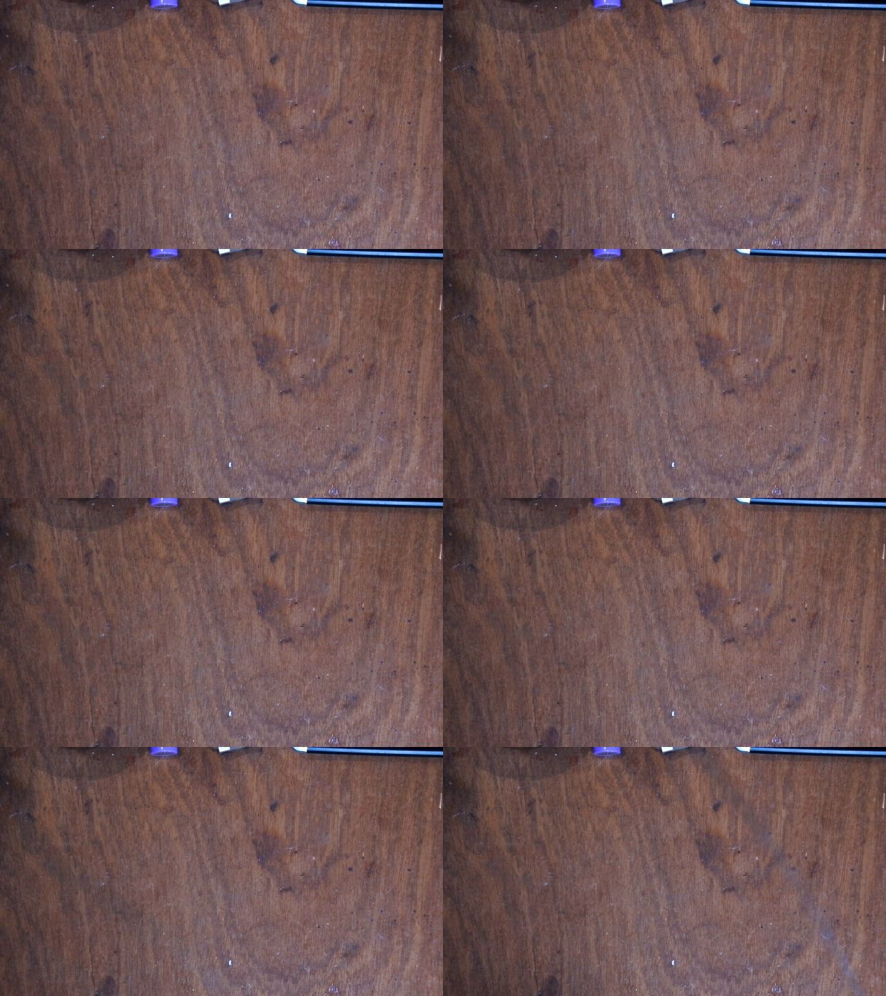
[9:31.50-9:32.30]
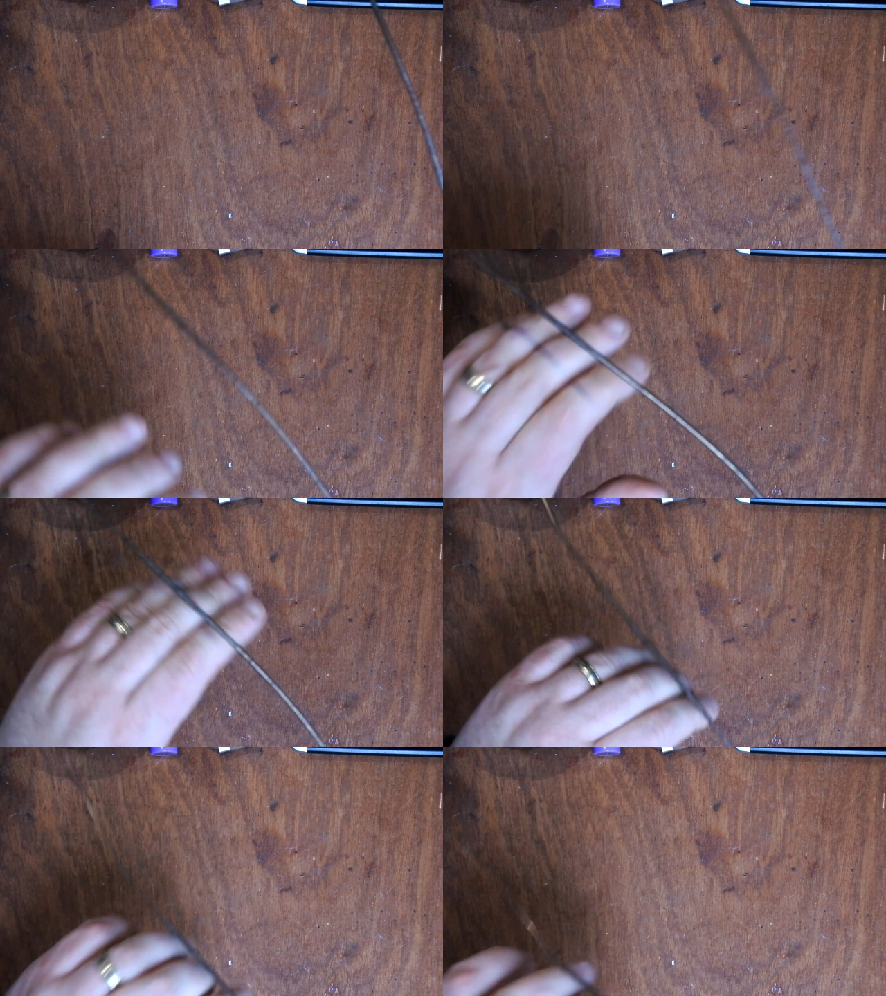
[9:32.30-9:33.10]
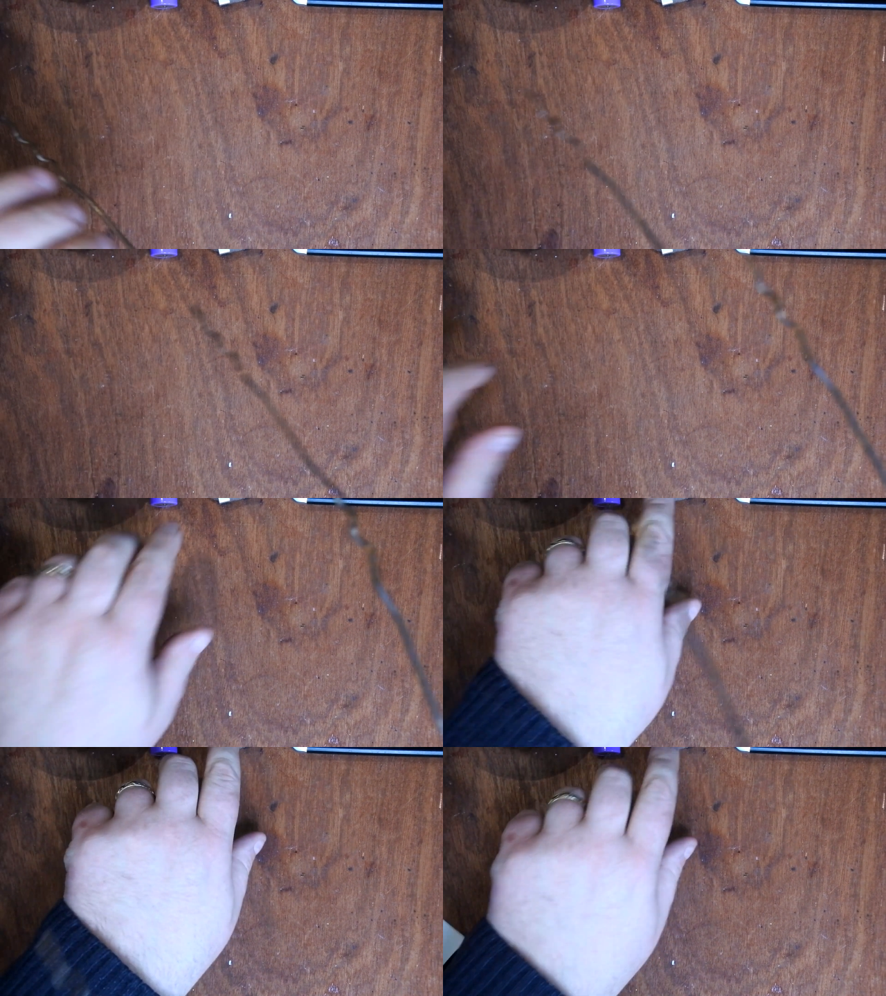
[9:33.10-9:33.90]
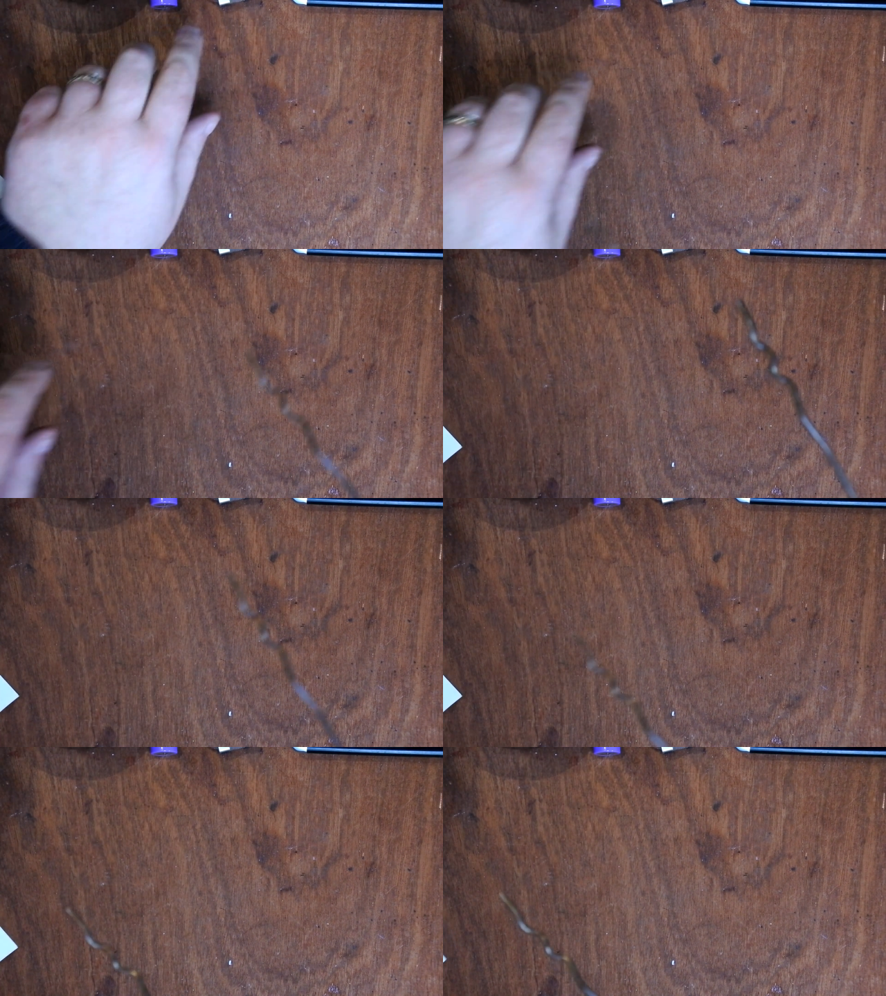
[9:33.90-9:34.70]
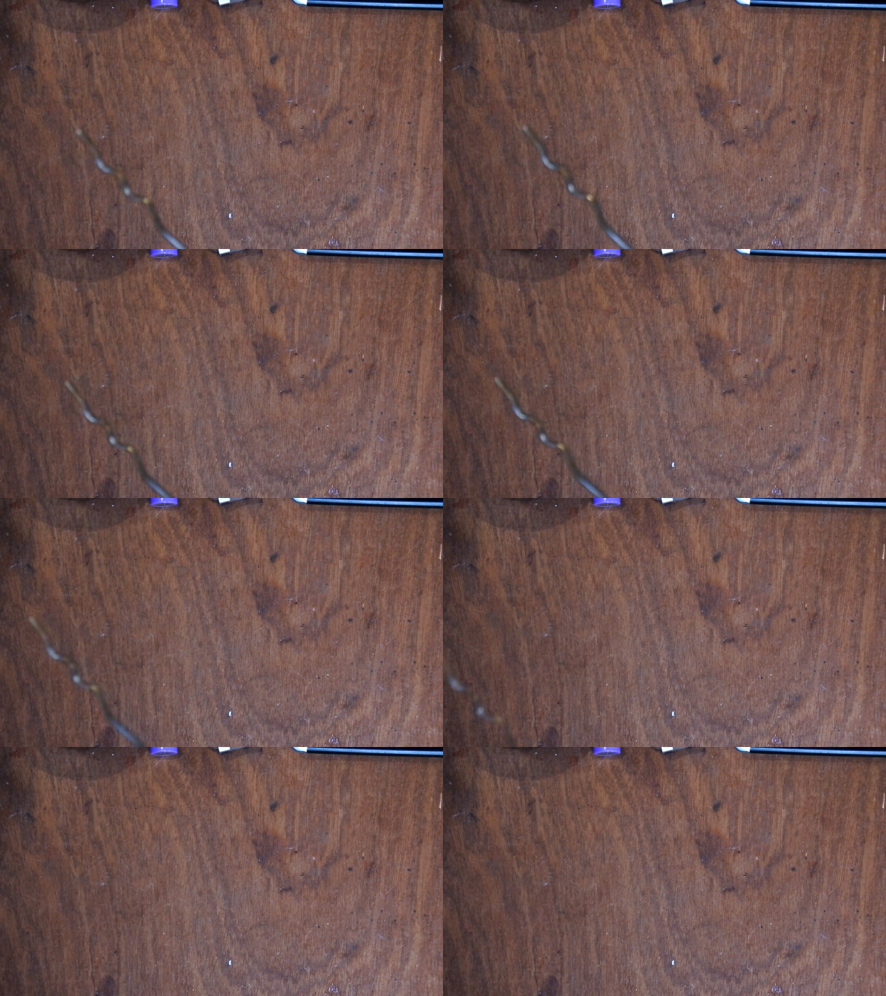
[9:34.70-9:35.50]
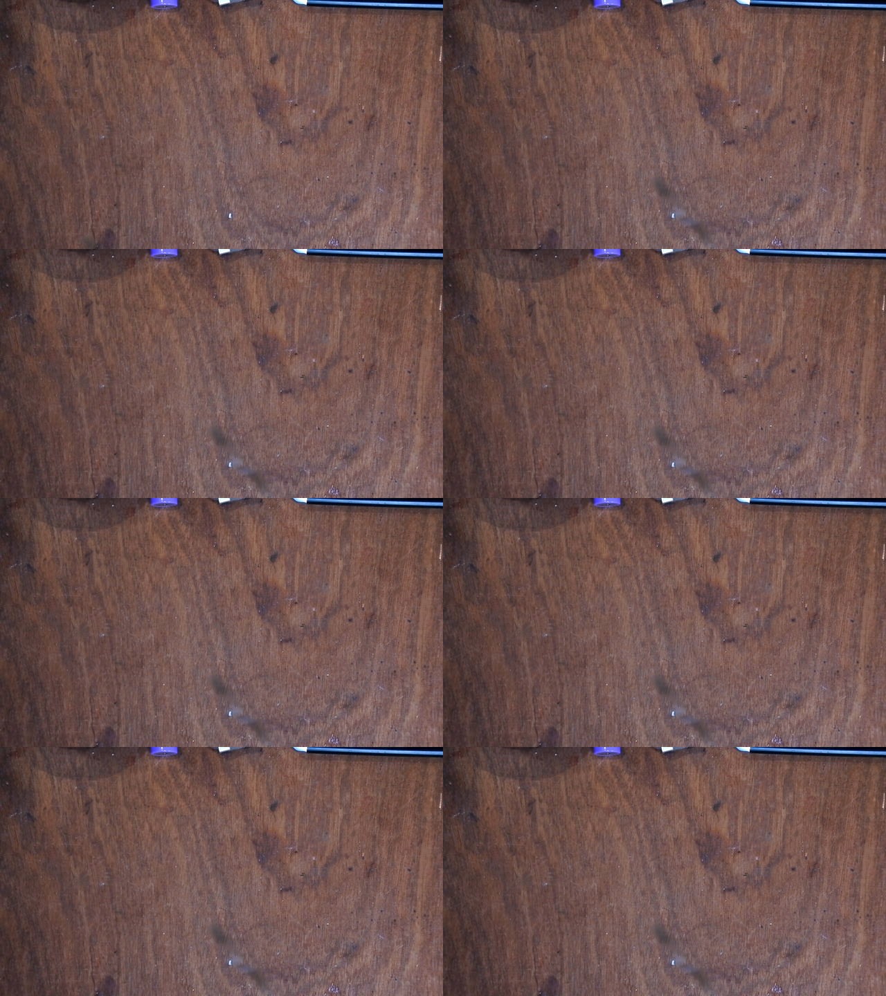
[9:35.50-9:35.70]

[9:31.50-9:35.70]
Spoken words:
(no speaker visible)